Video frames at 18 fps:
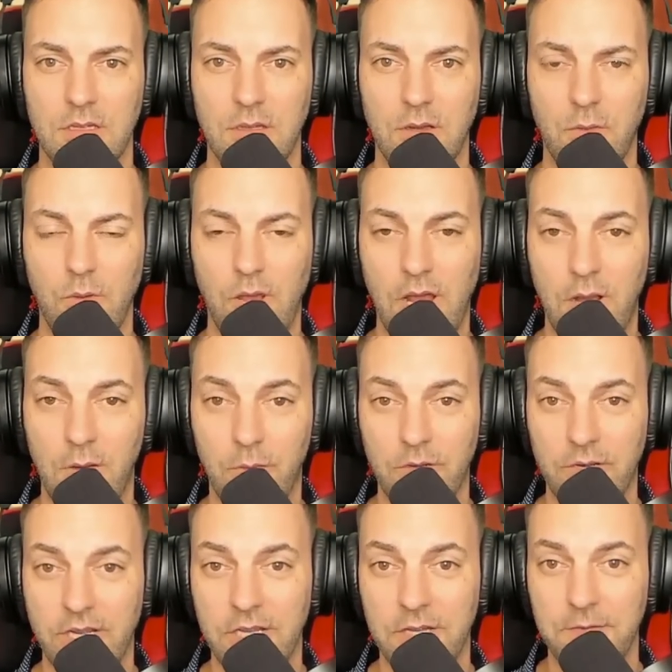Wow,
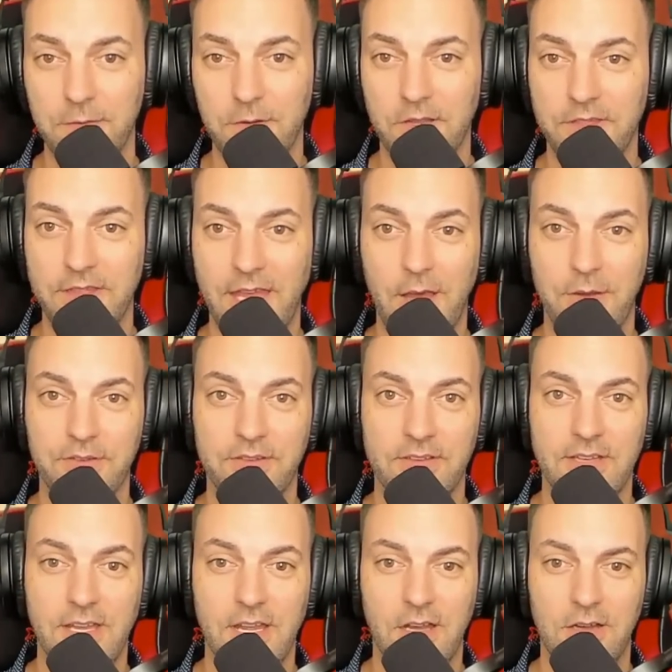we're in for a
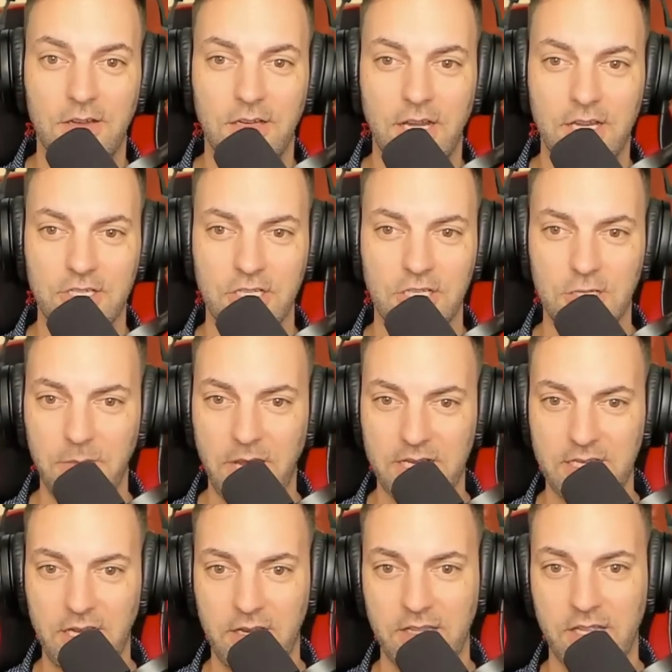thousand now. I should go
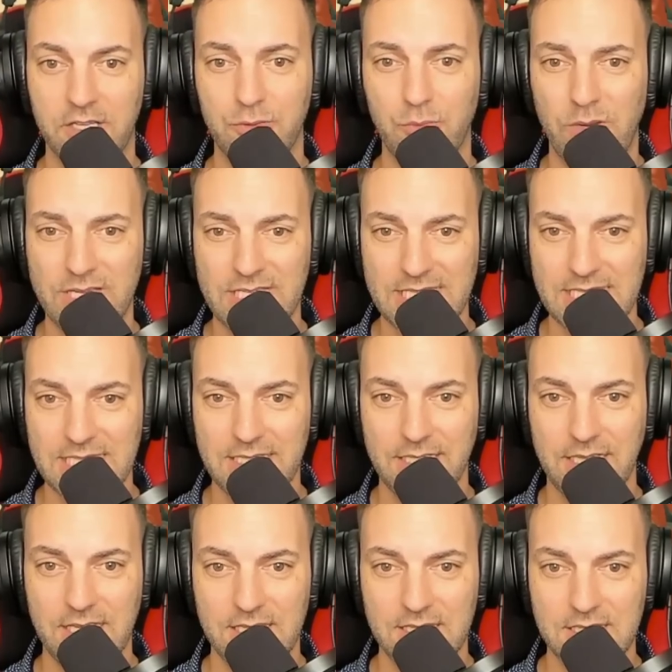back down to that 20
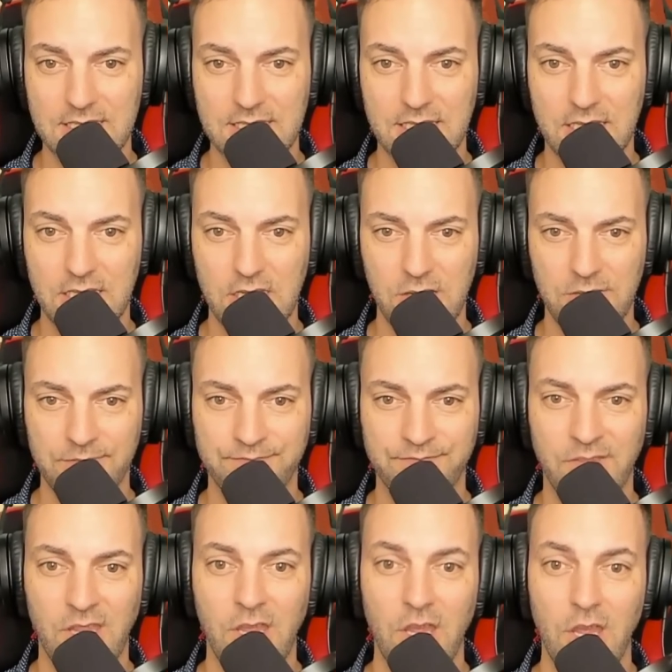because, you know,
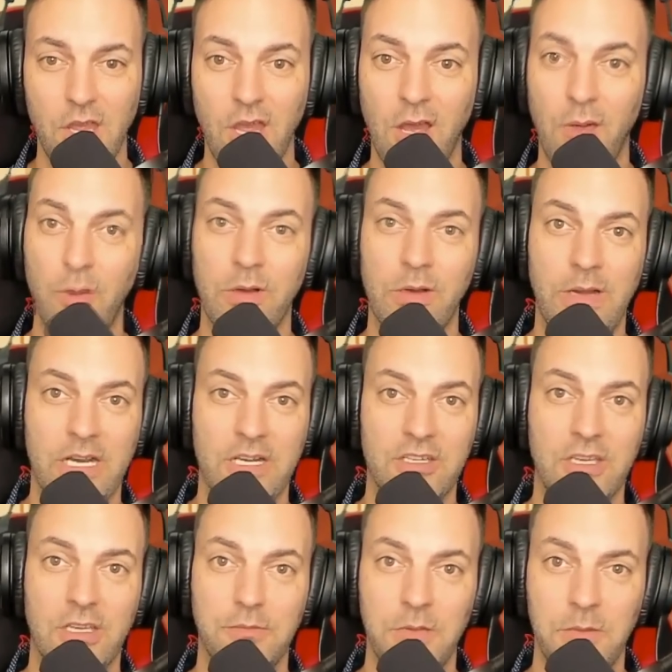we were
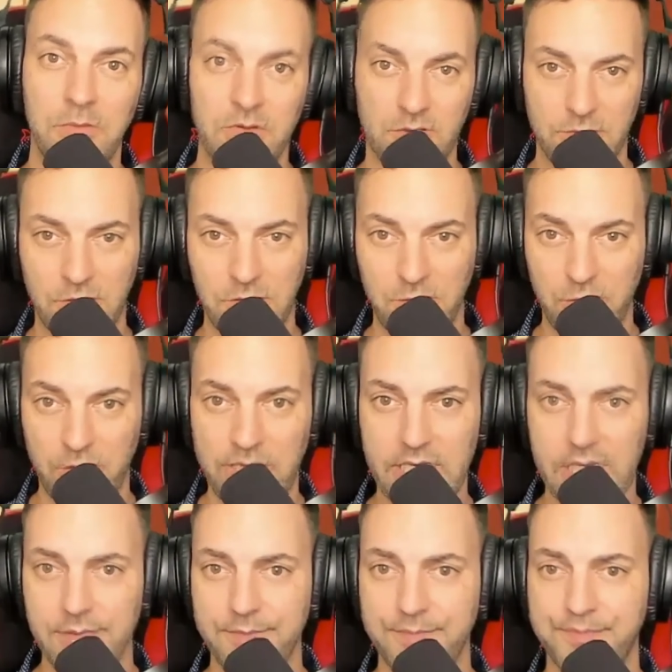actually, remember we were winning
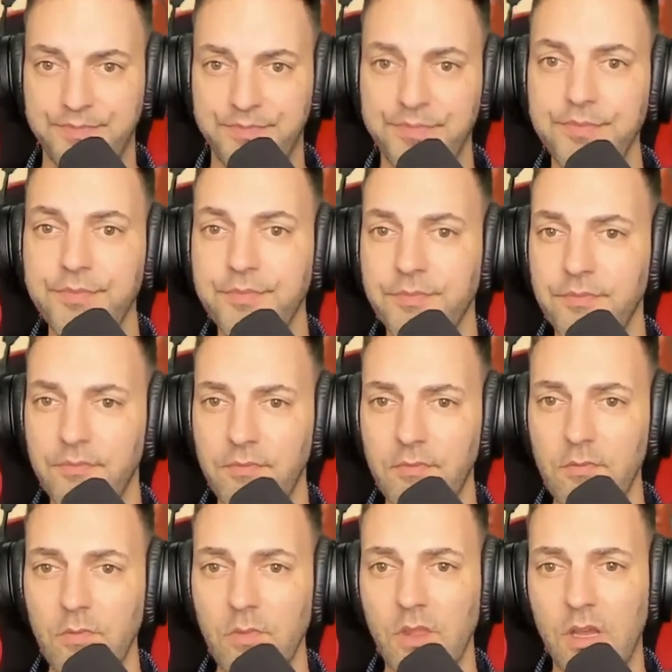
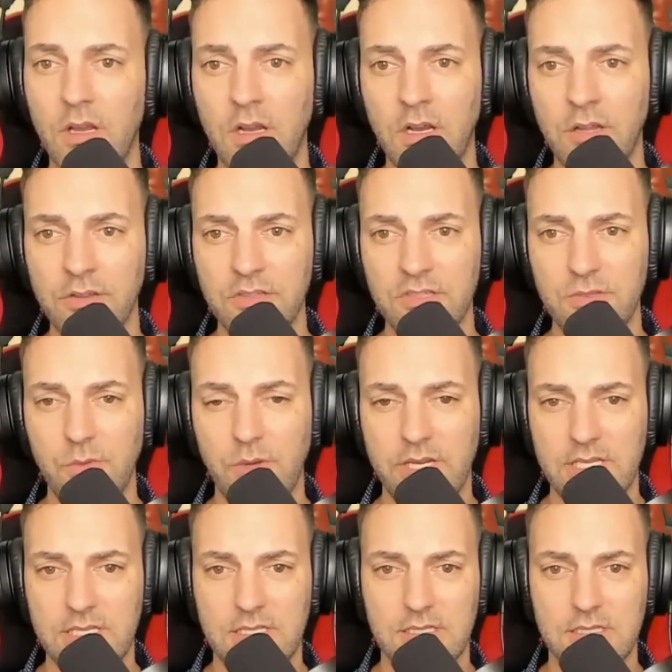on those
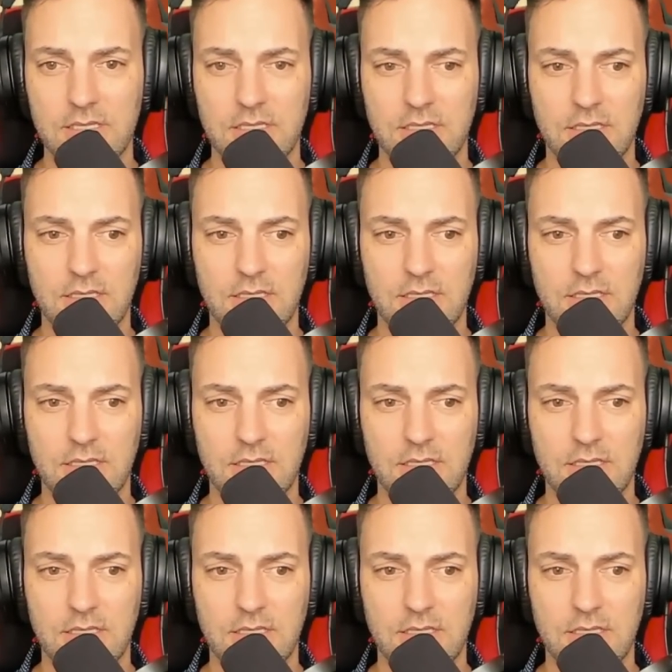20s?